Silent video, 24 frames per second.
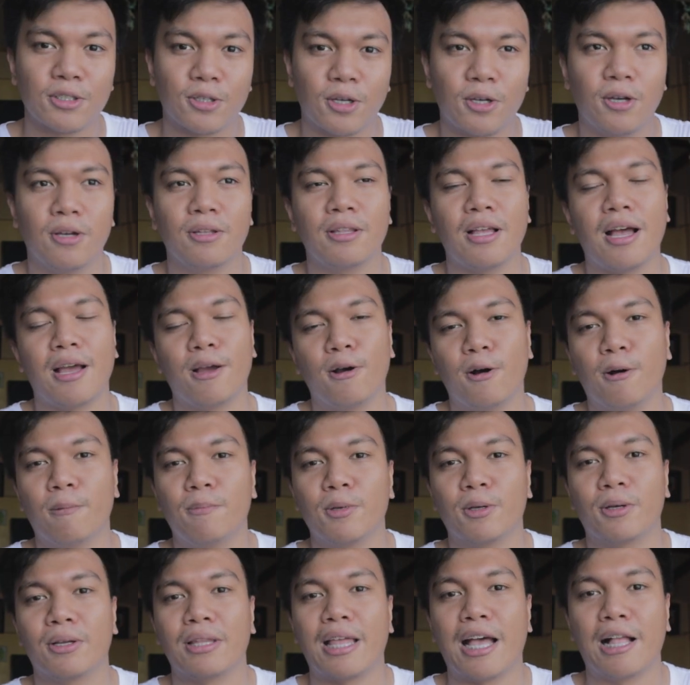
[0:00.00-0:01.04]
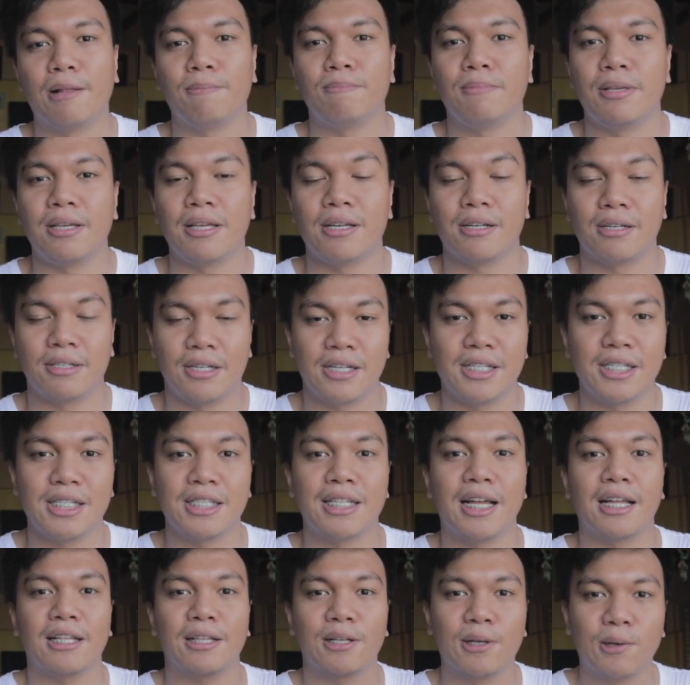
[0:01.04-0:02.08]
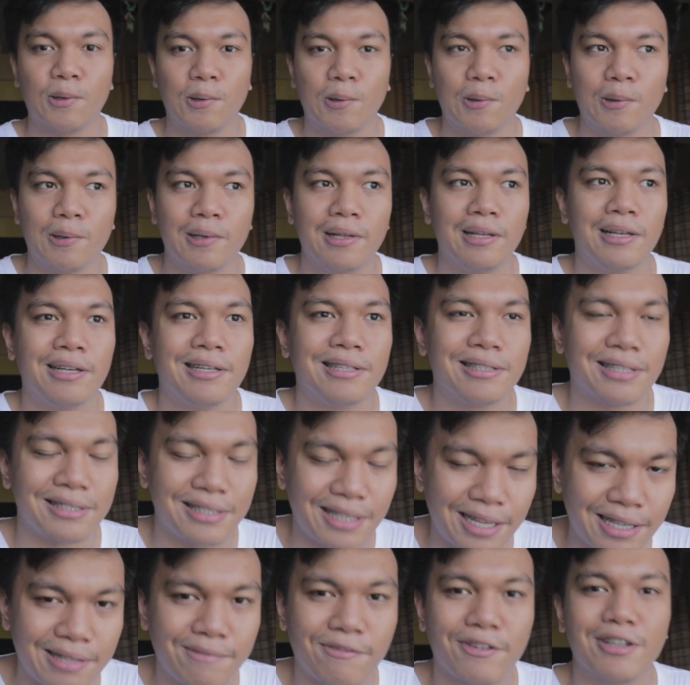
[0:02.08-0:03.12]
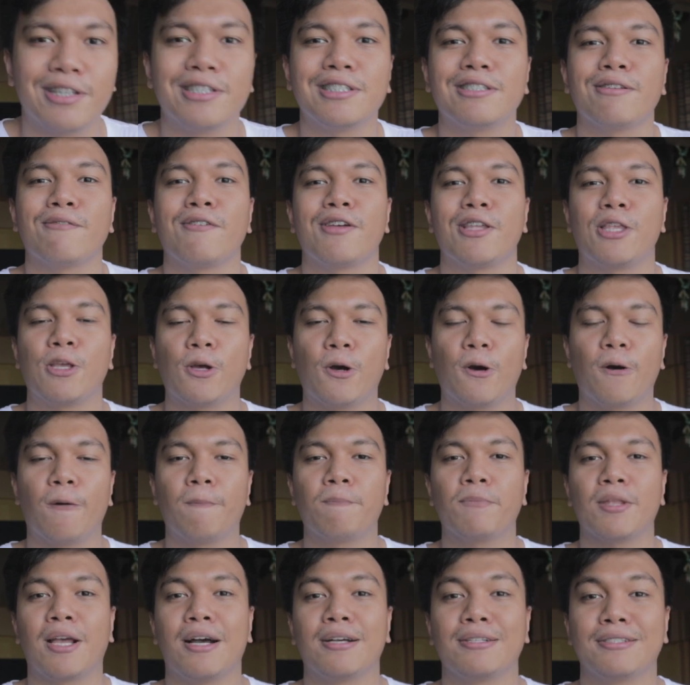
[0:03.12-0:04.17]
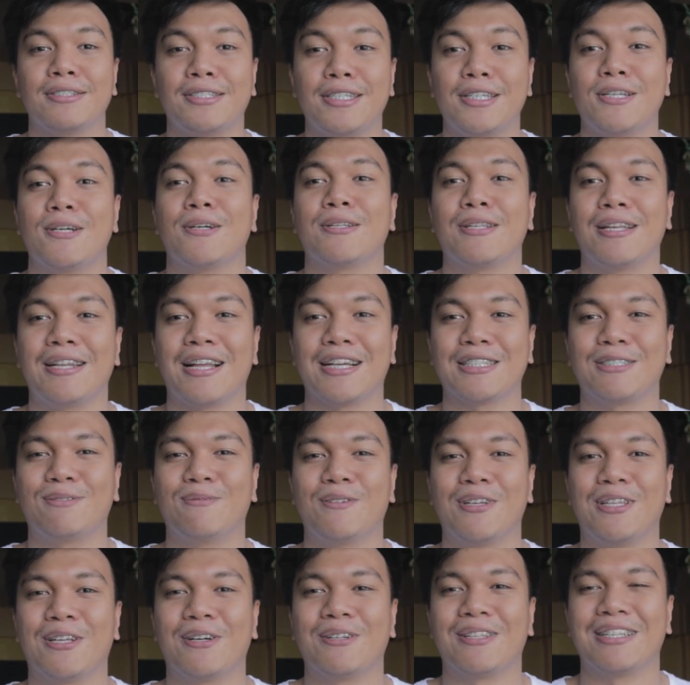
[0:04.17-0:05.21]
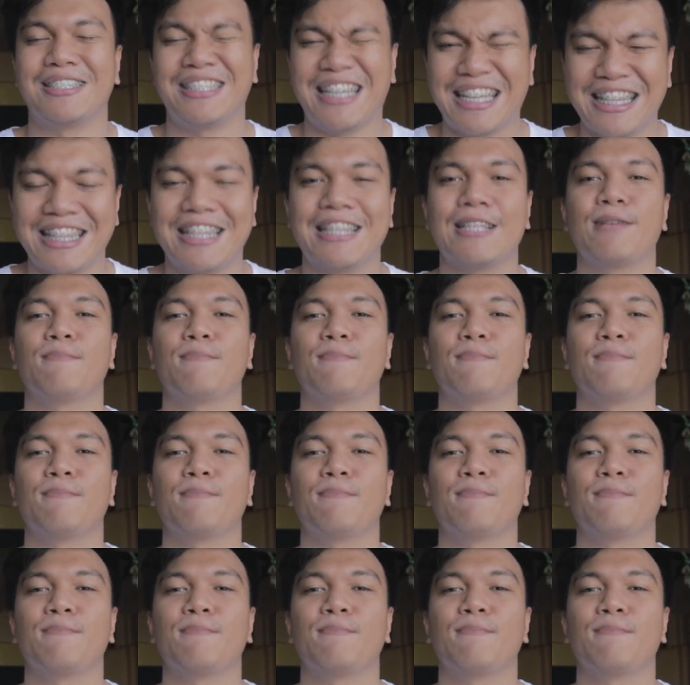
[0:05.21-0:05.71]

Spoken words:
So yun, I hope you could help me reach that goal. That's it for this video. See you in the next video. That's it.